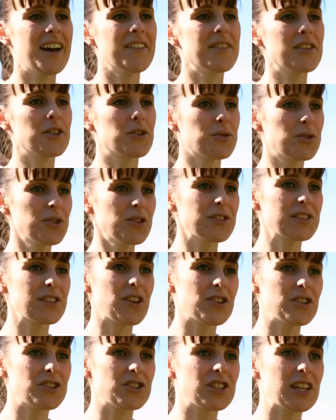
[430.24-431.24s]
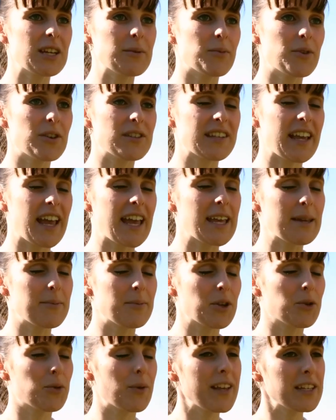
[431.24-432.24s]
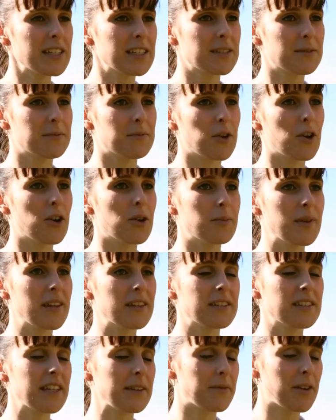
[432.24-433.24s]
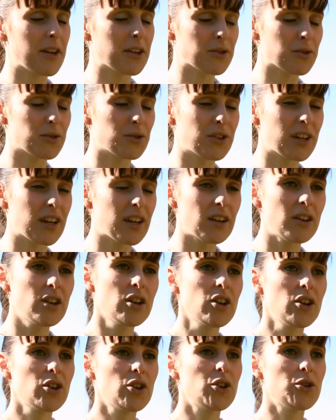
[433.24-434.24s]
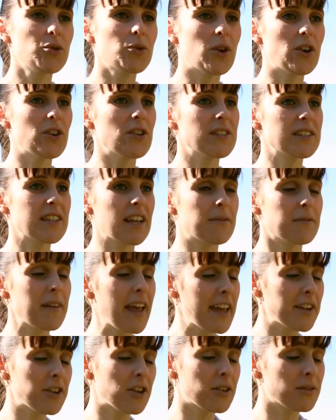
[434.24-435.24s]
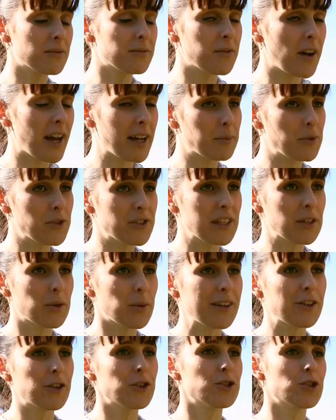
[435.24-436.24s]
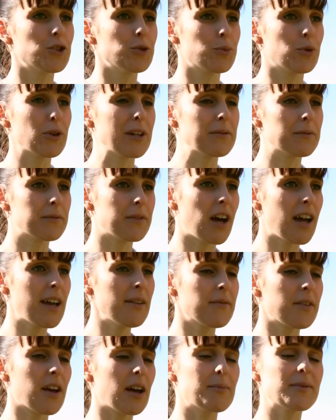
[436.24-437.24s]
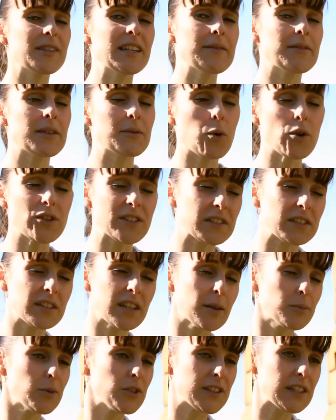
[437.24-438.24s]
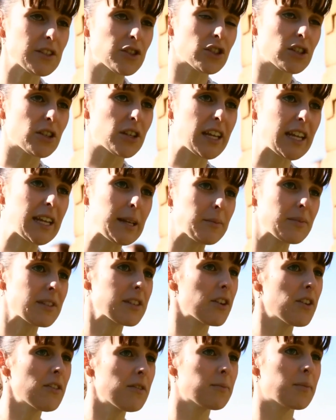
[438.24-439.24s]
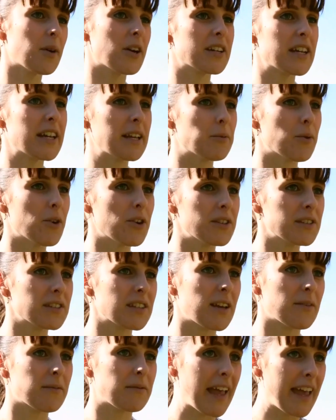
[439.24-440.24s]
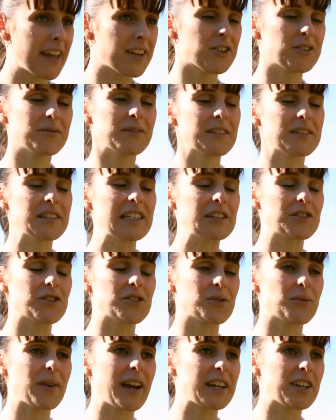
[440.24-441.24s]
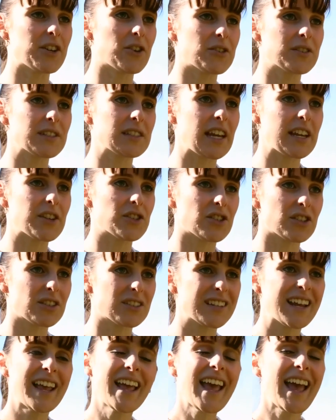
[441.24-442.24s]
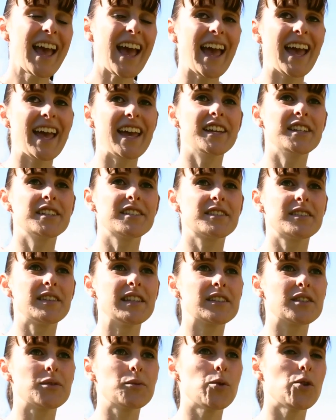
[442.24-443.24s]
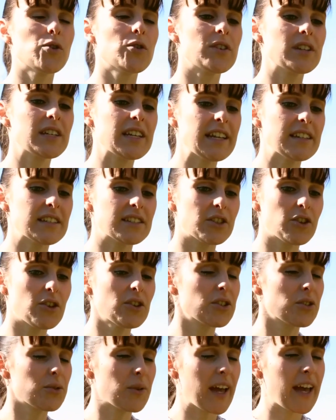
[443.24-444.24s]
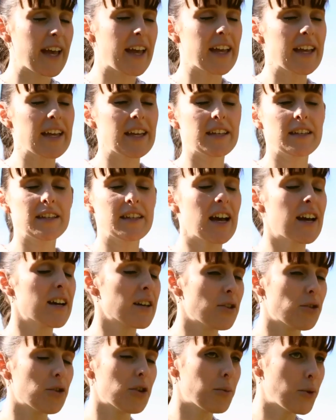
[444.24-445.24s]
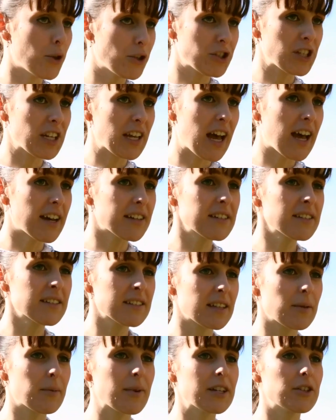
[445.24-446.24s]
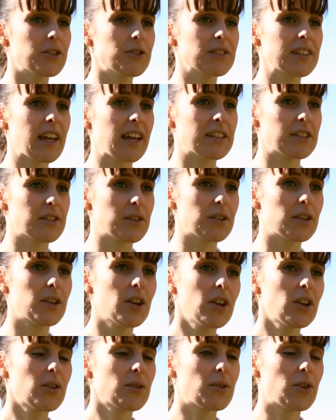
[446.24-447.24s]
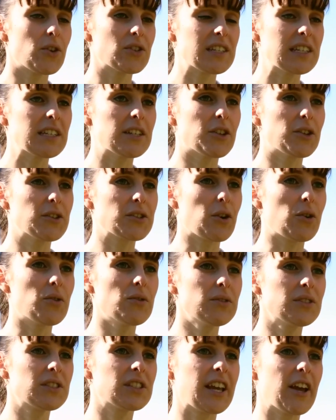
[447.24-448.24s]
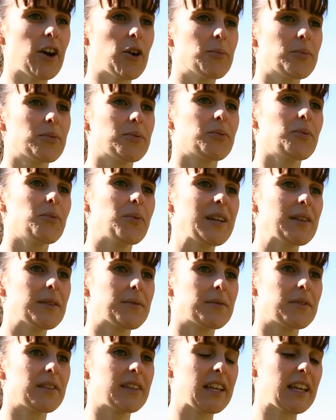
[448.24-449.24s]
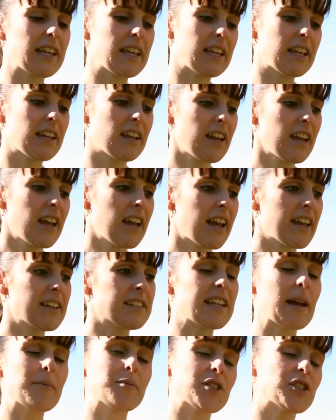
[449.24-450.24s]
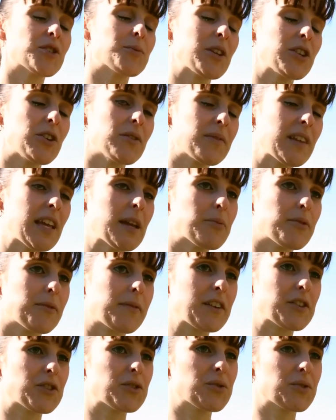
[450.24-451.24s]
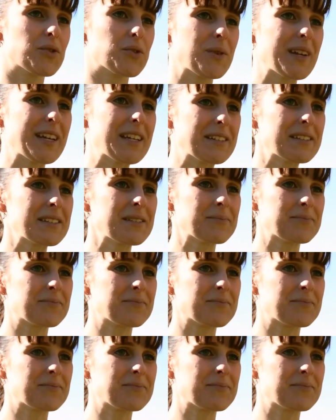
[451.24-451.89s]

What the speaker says: The Kruger Scholarship was a bequest from Stefan Kruger, who was a fan of Fine Music 102.5. I believe he wasn't a musician himself, but he was a fan of listening to the radio station. And this award is to go to a young or emerging artist, someone who's under 30 years old, to help with the establishment of their professional careers.